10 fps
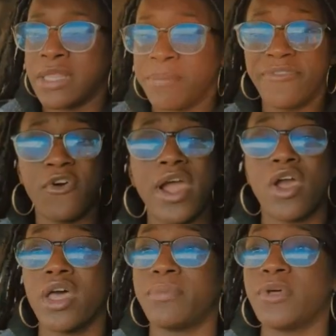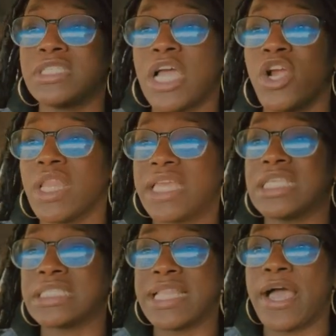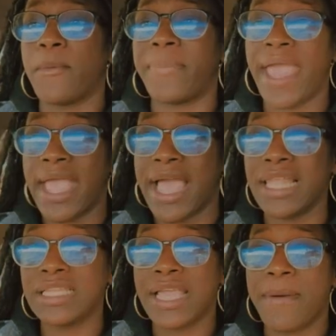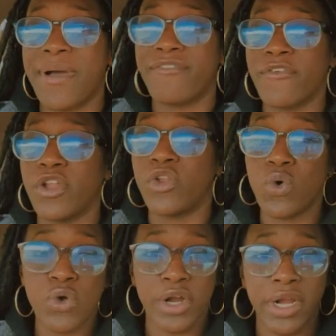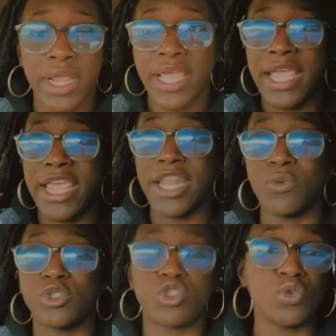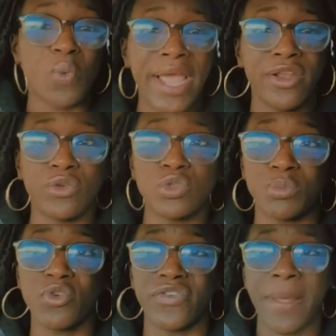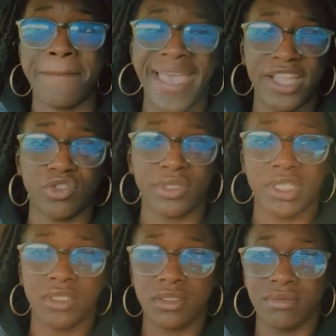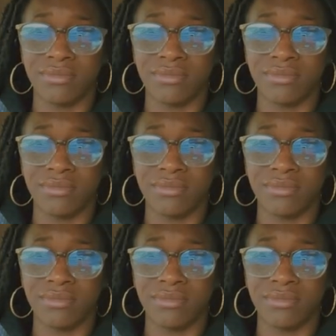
before I called the police, I heard like this loud bang. I look at my front door, and it was 2 white dudes moving a mattress